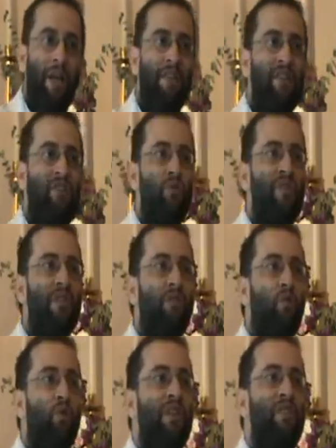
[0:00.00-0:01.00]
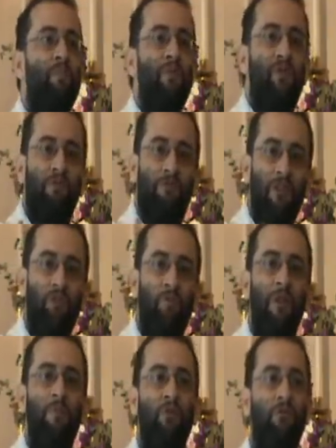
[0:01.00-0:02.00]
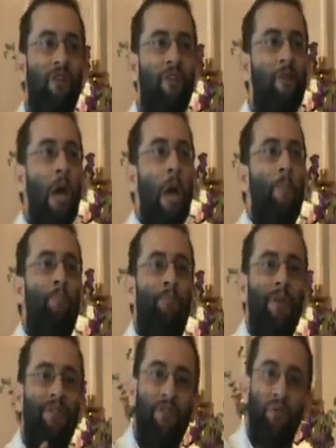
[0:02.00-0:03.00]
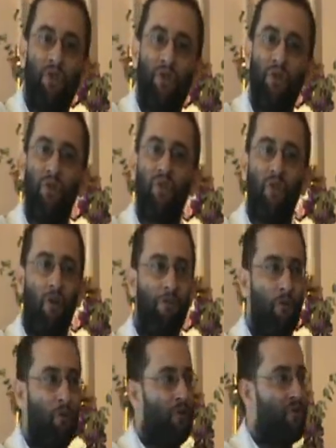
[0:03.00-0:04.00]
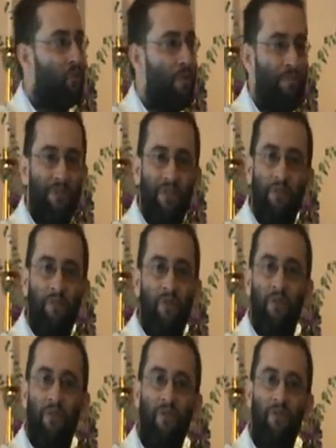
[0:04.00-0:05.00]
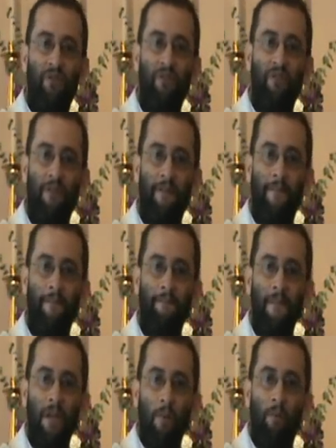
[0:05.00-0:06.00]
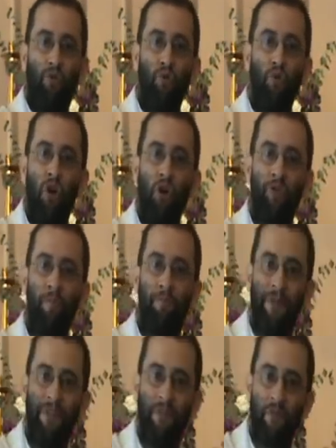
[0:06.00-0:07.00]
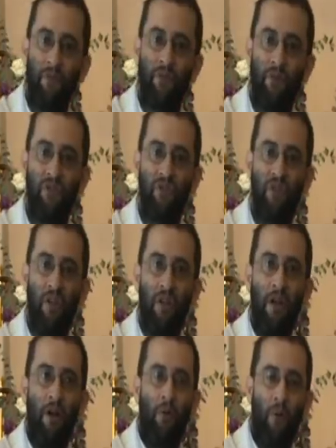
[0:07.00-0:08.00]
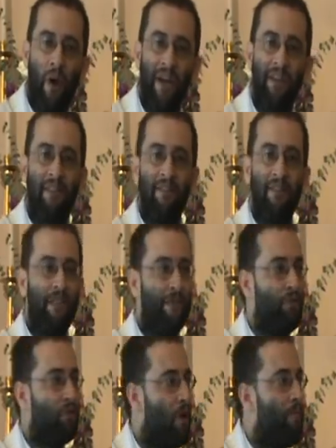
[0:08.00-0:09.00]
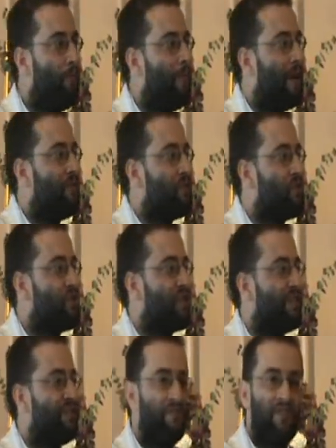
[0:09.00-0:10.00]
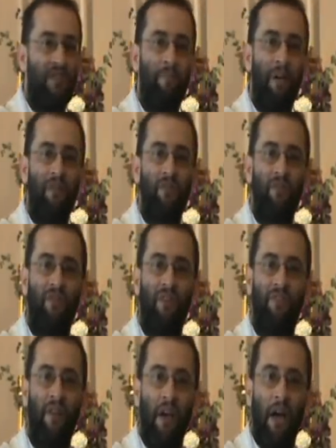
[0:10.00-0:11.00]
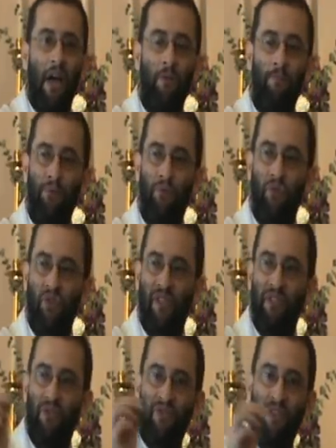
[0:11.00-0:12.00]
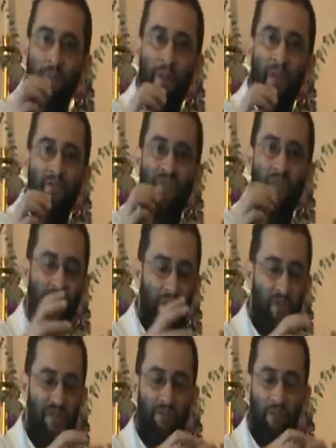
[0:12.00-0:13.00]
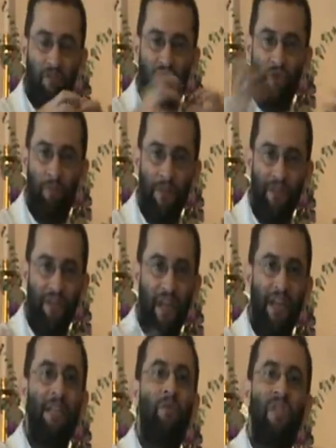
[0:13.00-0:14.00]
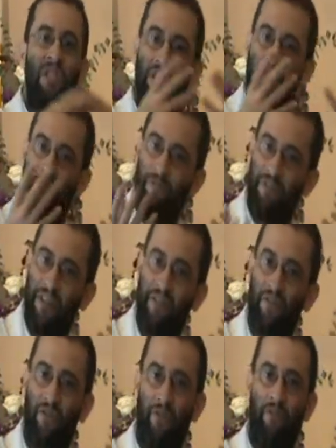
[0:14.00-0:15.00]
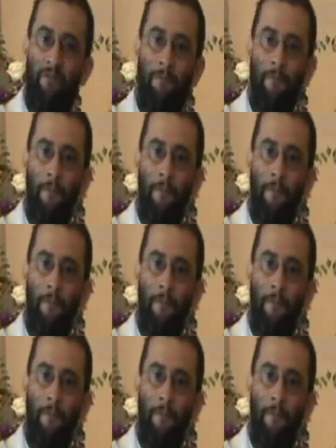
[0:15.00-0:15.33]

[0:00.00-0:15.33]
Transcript: And he's using the goodness of Bishop Philip to make Bishop Philip pity the church. Of course, we pity the church. But you can't pity the church rightly if you compromise the Society of St. Pius X. And you put the Society of St. Pius X in a state of split and in a state of danger.